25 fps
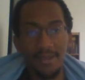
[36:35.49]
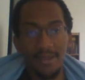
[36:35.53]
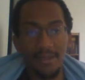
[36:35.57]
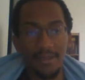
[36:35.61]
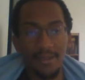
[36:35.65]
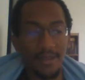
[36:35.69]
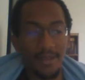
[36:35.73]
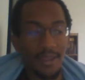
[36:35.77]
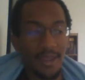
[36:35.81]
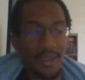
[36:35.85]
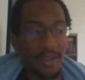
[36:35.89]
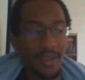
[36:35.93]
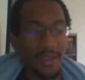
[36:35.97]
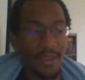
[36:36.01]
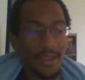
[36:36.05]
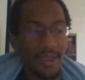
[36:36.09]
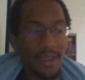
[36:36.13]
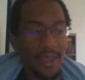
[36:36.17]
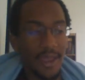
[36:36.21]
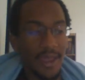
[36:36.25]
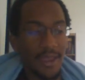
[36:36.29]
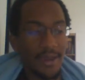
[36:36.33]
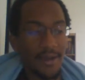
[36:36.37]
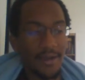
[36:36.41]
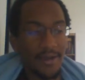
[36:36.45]
he's
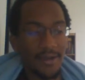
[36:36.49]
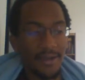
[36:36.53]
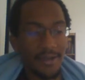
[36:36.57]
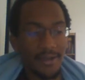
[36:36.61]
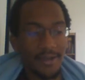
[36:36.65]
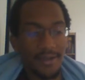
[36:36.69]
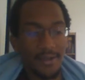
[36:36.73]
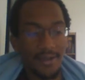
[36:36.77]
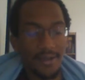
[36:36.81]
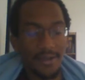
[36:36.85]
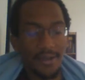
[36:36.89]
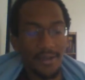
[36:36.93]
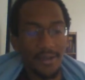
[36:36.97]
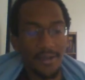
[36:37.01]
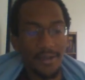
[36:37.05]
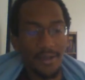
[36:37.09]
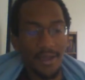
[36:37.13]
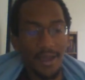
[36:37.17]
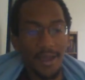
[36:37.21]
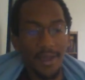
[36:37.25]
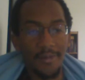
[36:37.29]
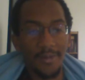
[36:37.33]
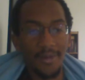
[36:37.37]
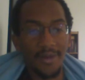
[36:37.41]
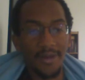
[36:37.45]
yelling at the
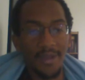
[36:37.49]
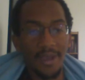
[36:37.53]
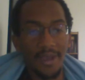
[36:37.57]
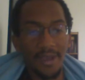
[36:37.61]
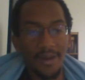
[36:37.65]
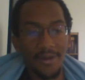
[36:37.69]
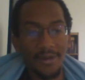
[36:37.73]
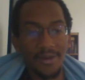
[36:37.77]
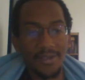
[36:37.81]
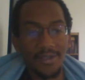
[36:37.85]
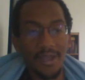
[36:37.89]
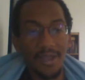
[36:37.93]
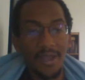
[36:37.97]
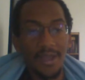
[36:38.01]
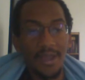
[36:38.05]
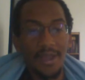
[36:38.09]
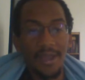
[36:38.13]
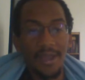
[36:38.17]
commentators,